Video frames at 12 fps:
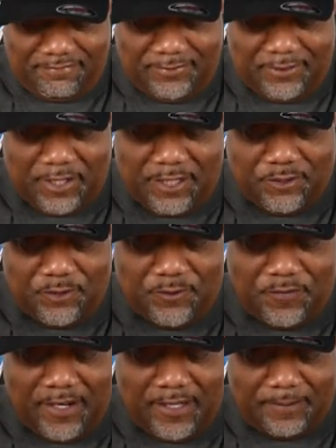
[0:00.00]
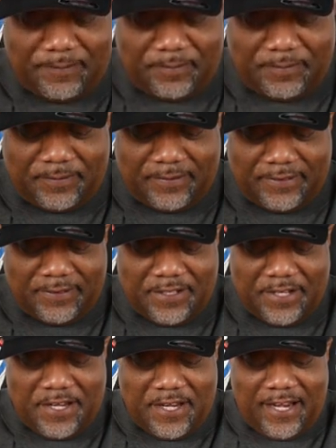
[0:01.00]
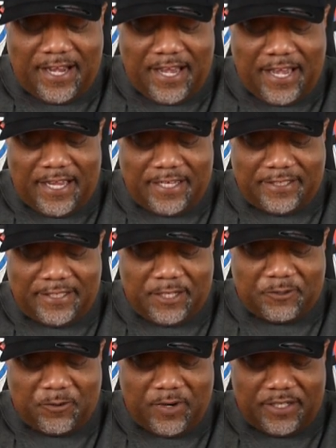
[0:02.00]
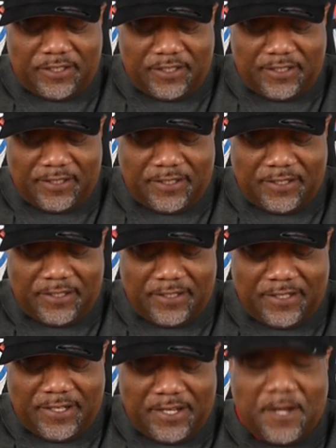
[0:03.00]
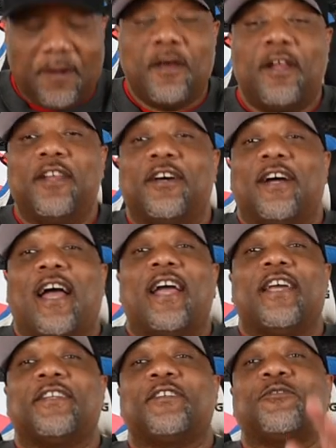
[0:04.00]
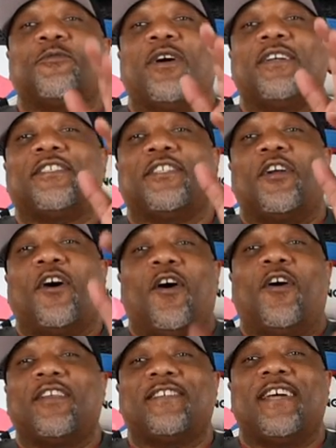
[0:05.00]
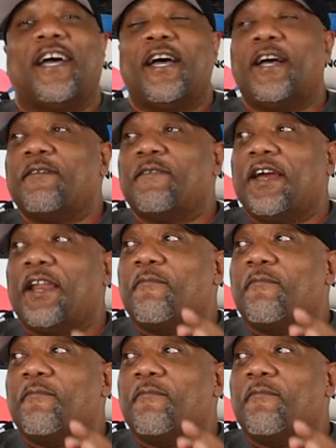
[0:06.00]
So that's cool, right? All right, next question. Look, I get this question all the time, and